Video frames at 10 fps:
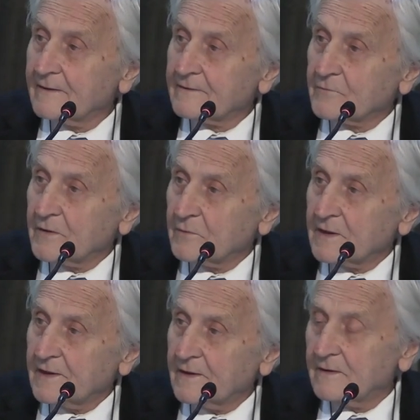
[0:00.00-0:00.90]
we
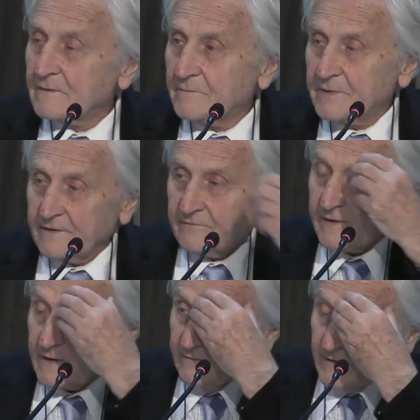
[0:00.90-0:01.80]
will be
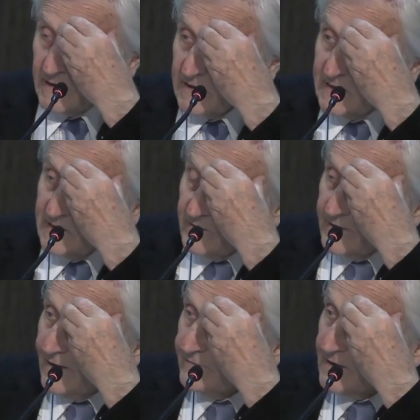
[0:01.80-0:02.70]
very, very keen on
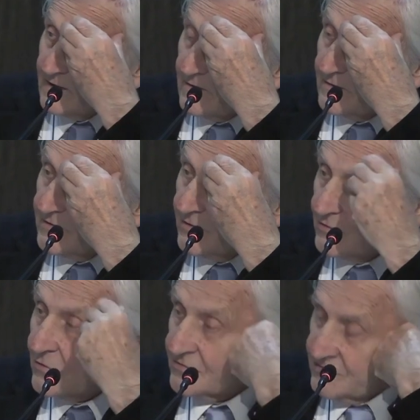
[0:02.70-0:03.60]
having your
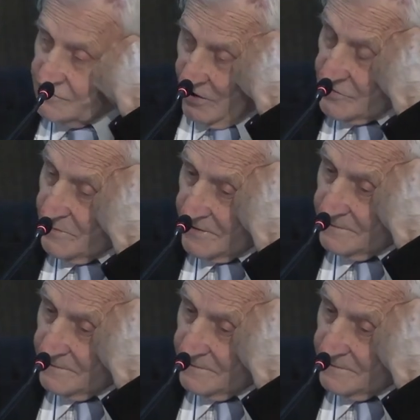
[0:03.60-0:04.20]
own judgment.